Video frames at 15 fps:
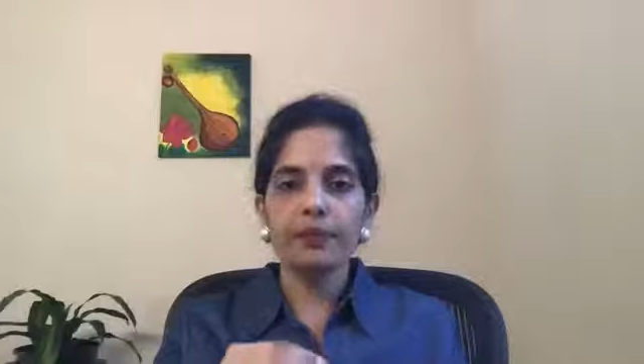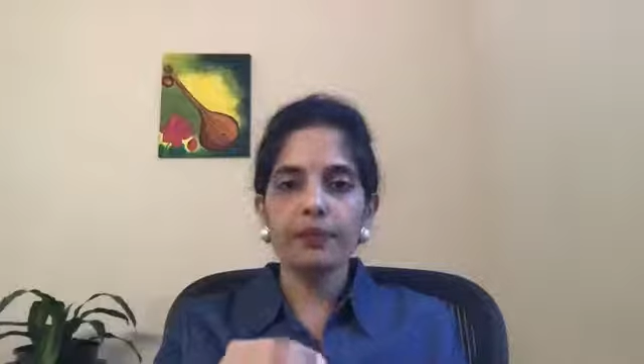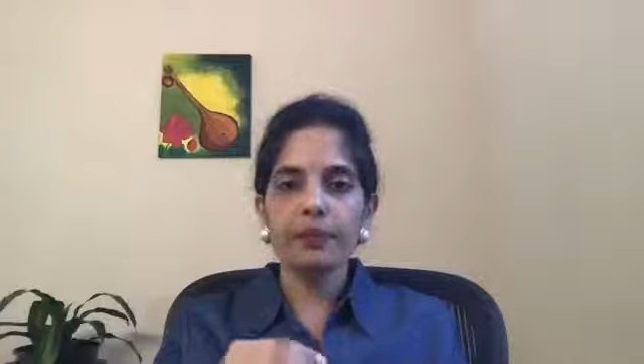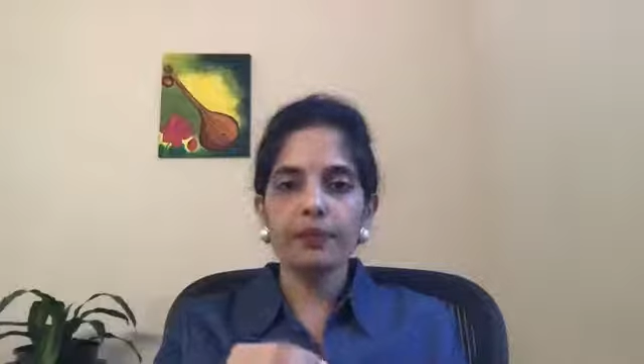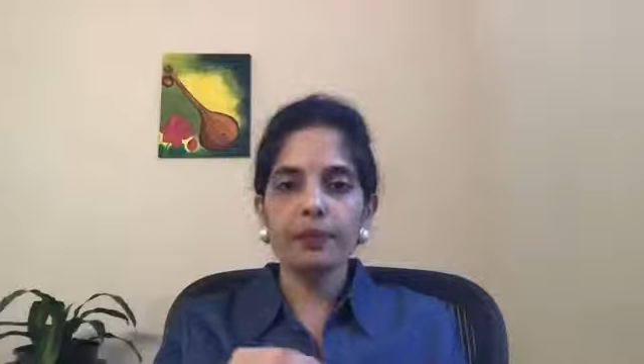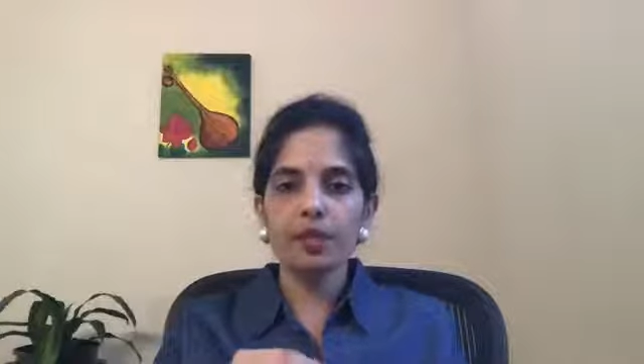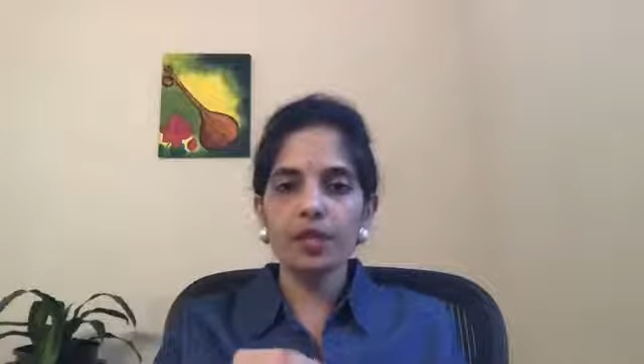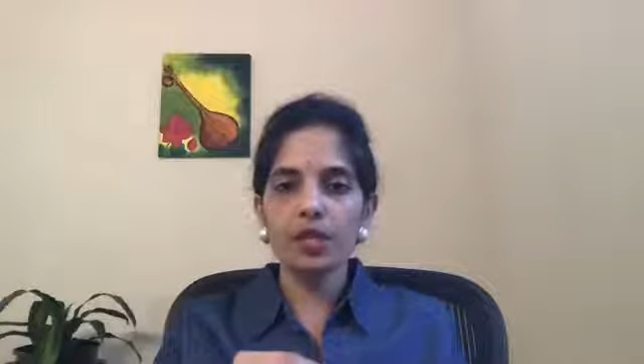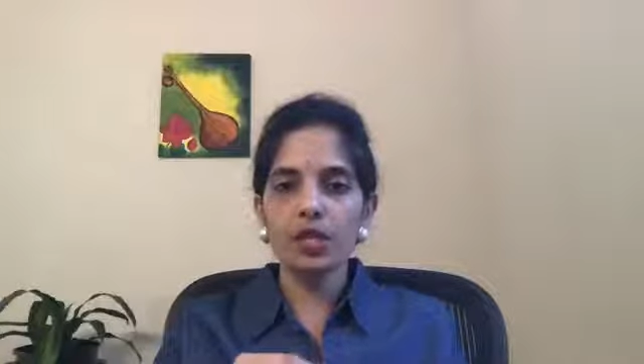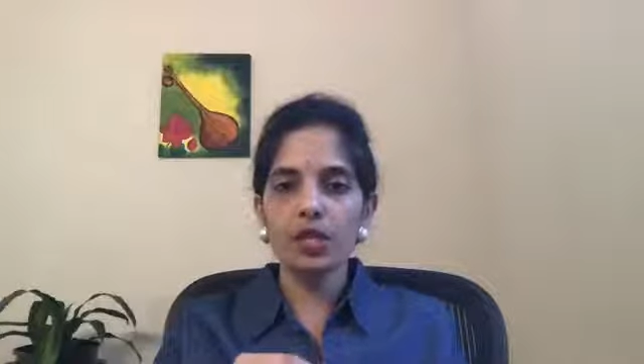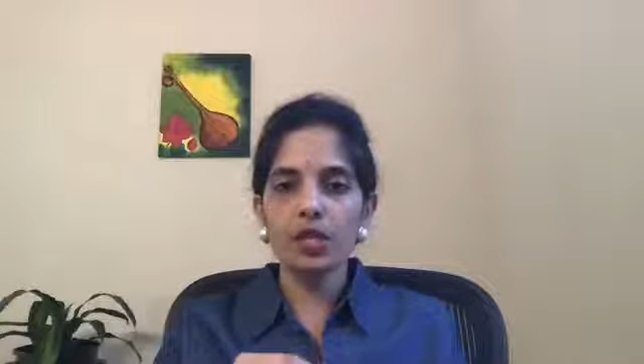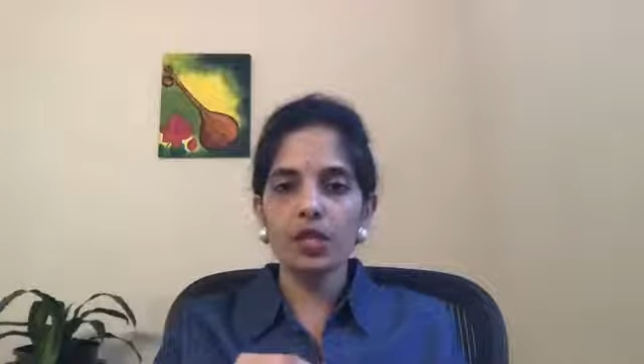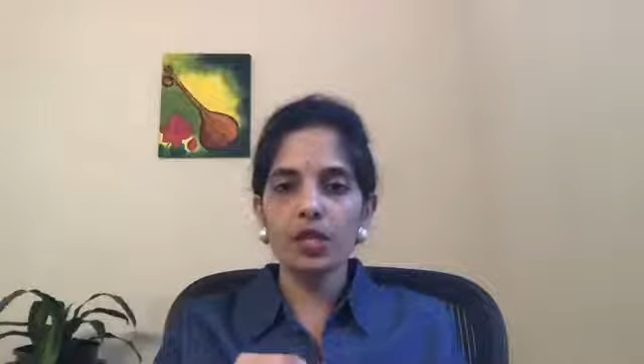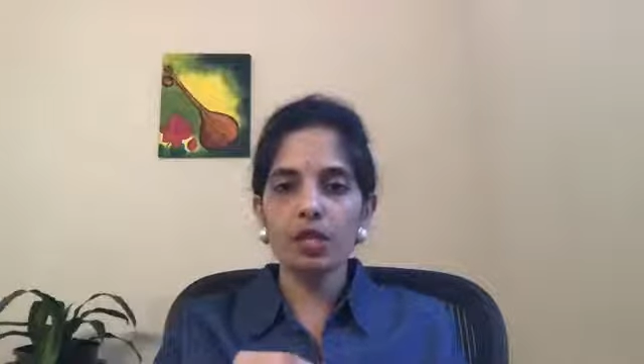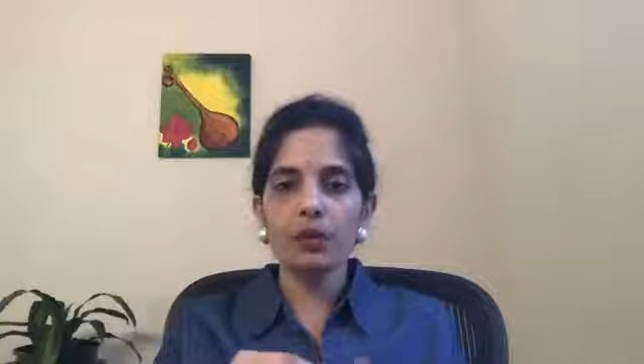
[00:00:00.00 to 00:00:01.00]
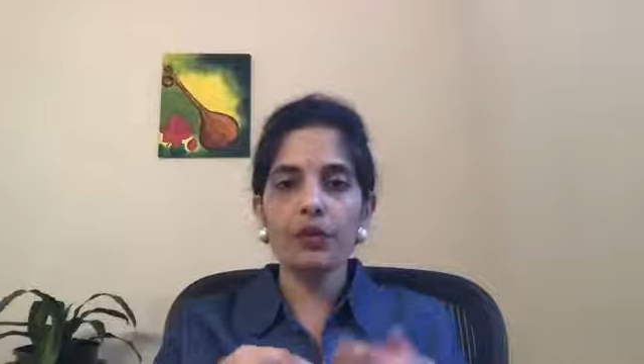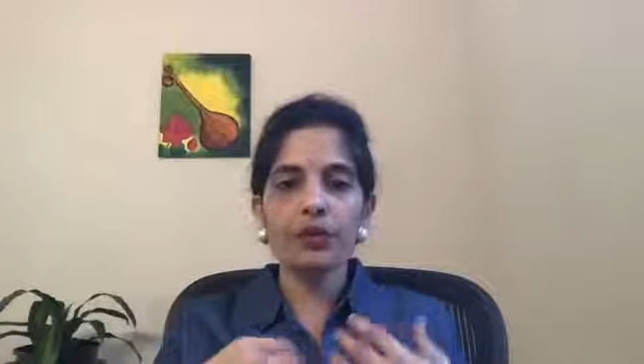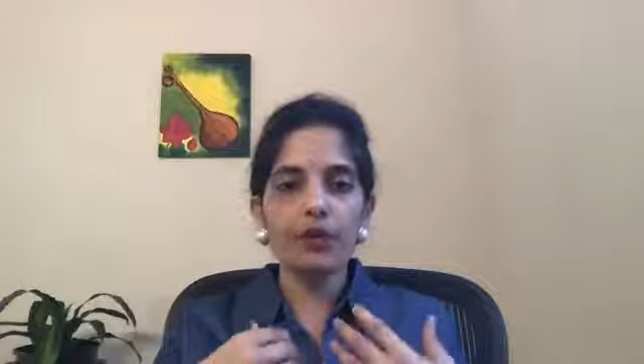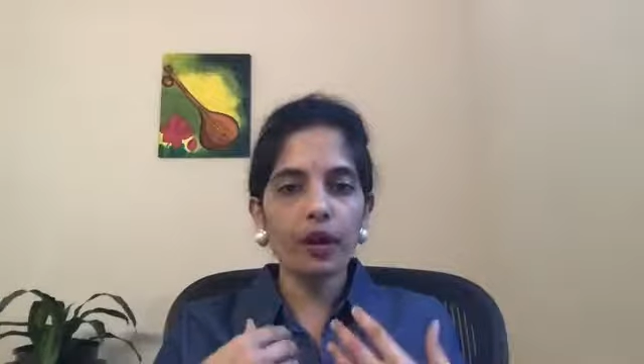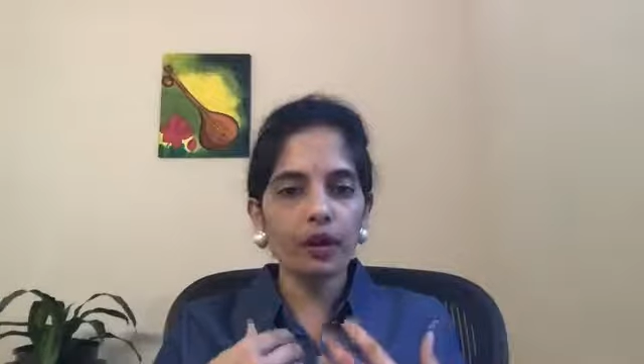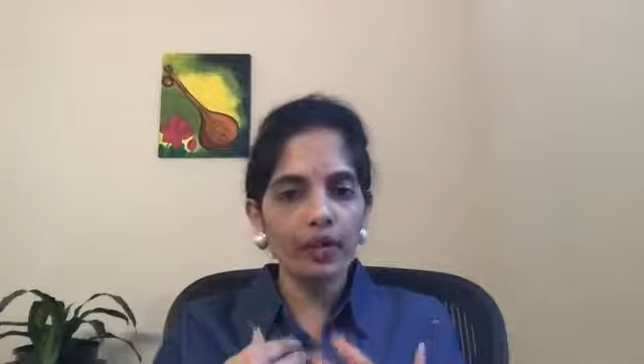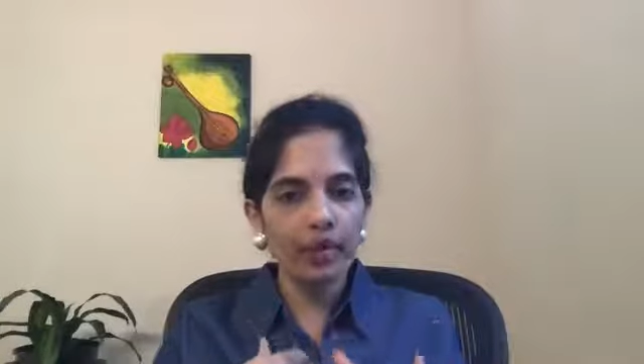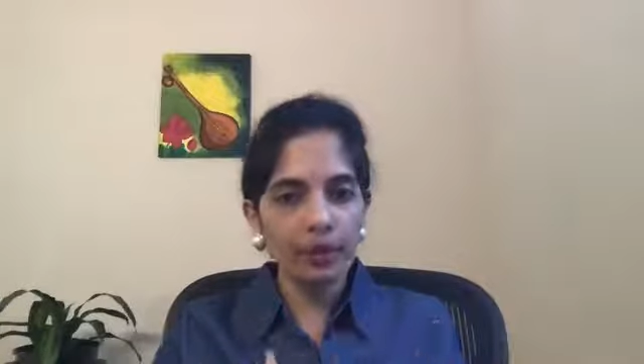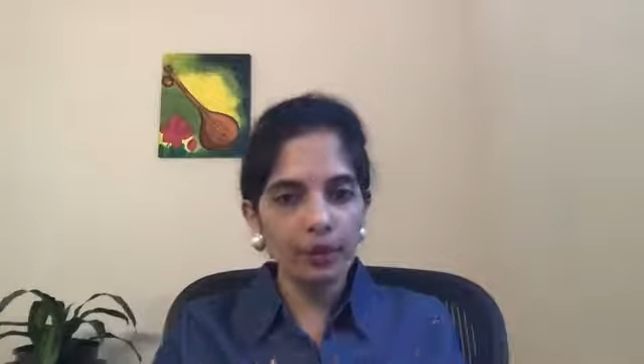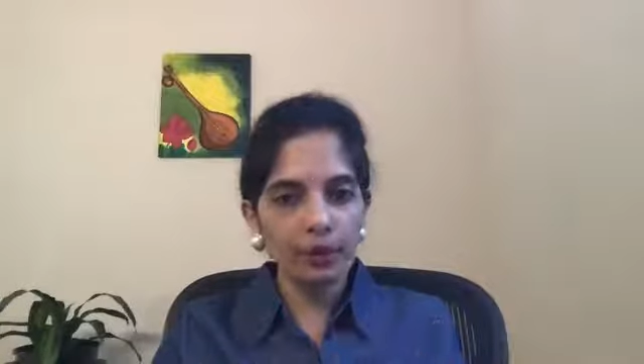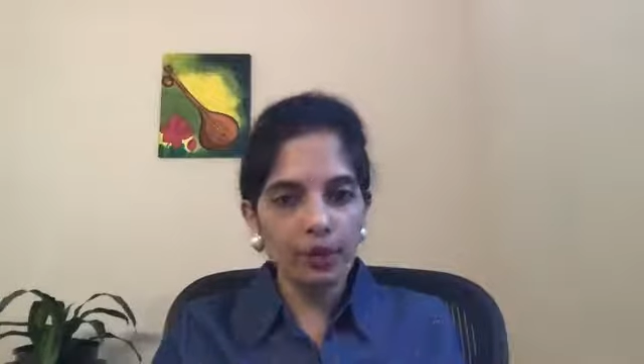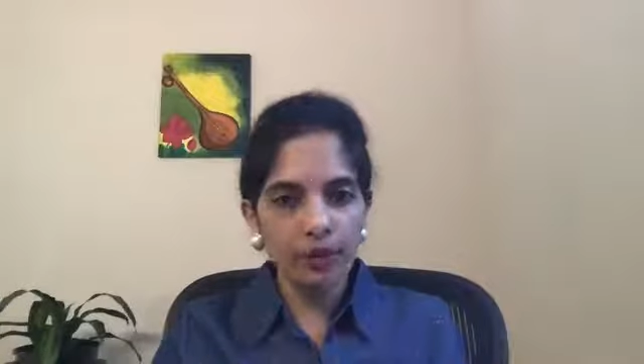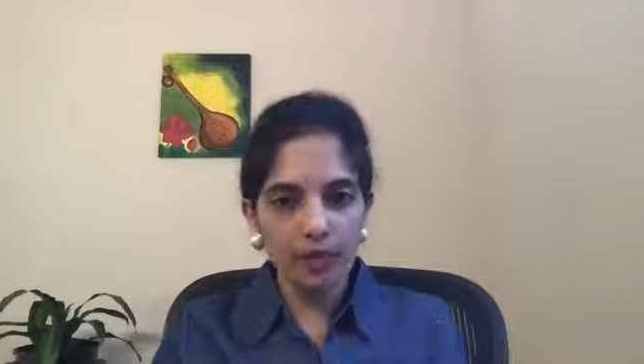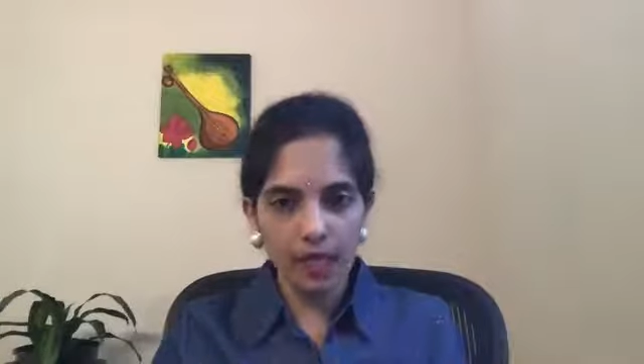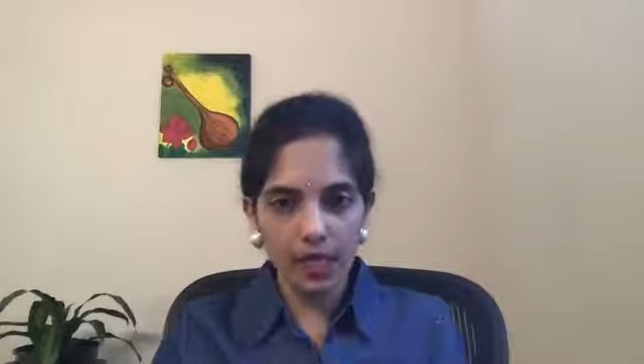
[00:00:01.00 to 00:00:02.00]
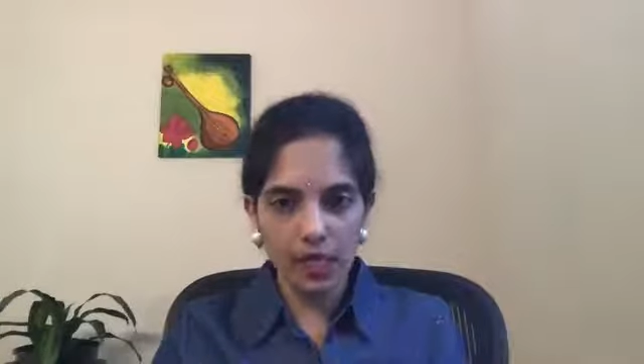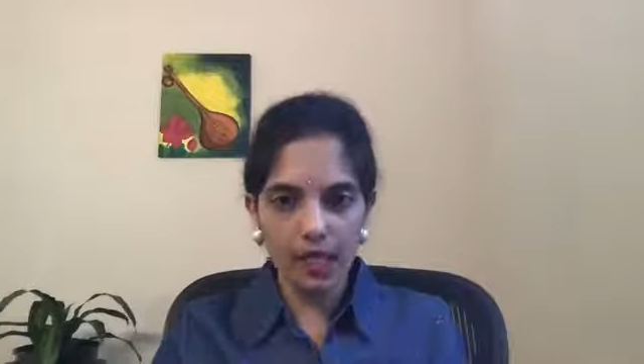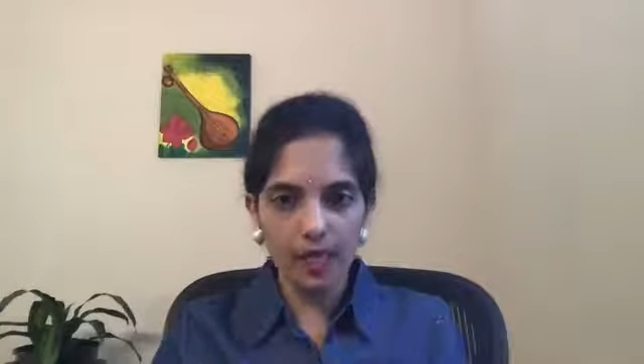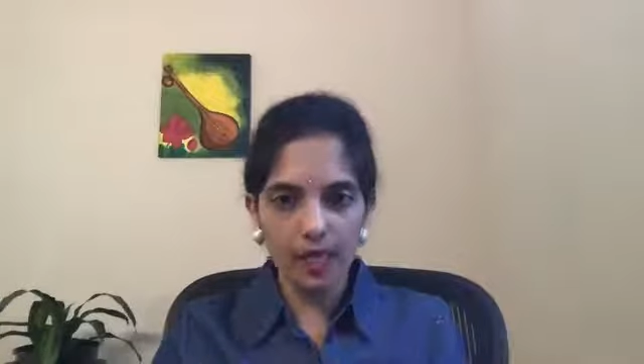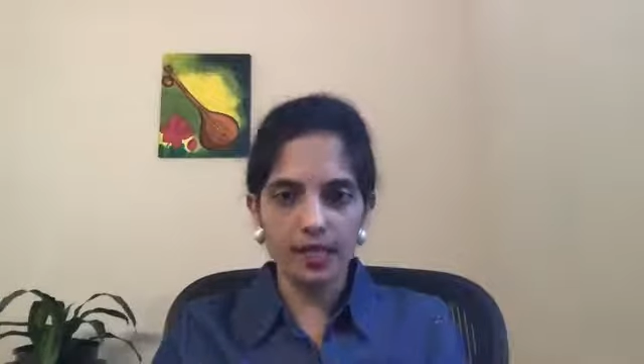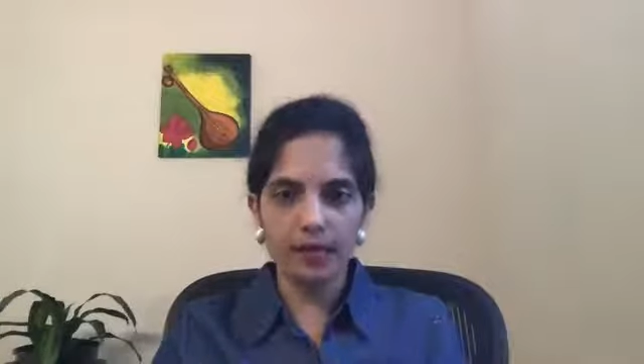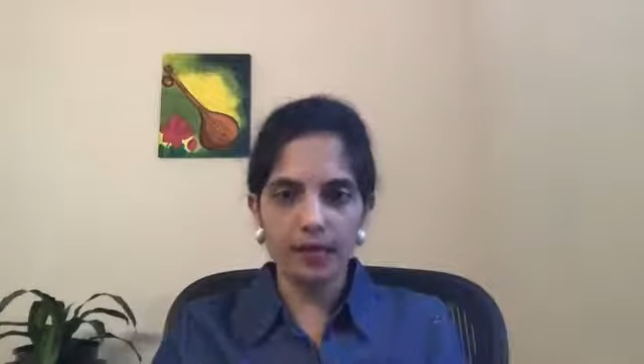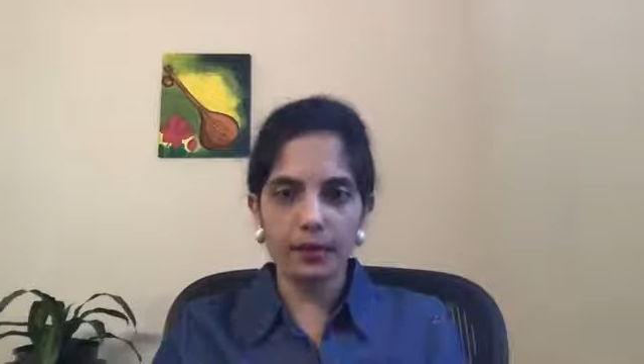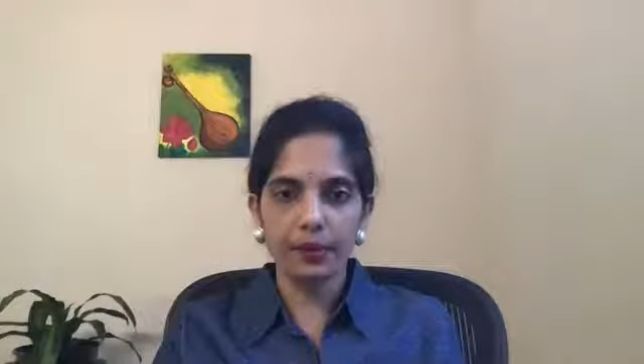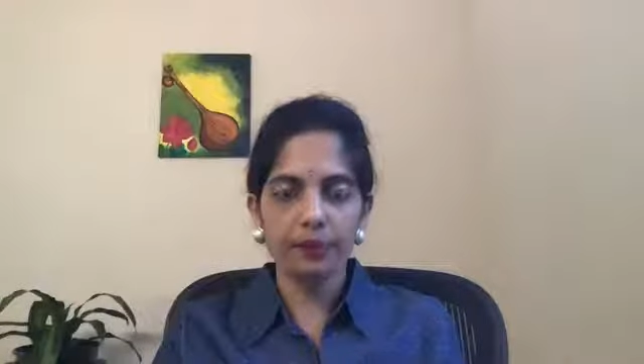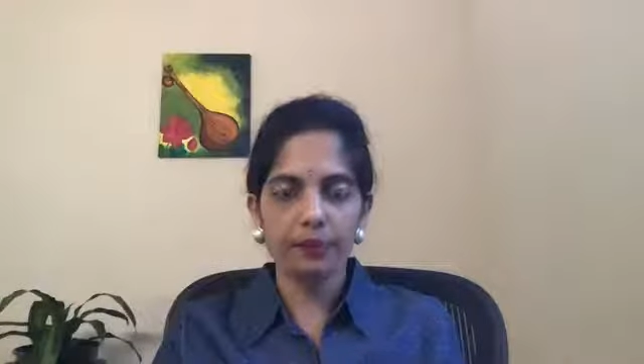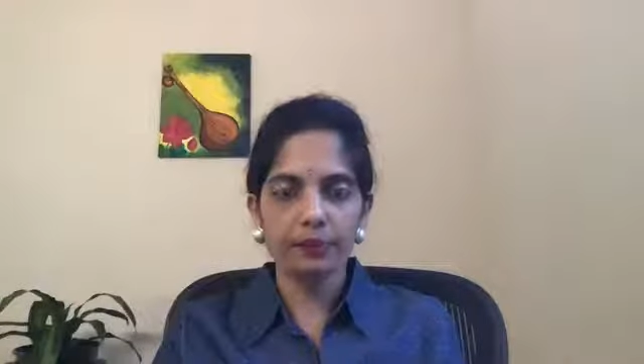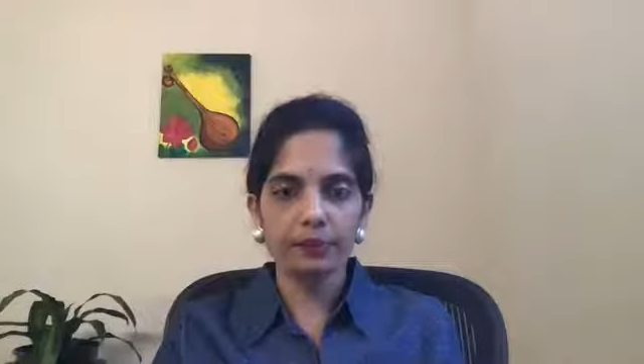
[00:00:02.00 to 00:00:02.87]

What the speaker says: which you're not able to digest at all.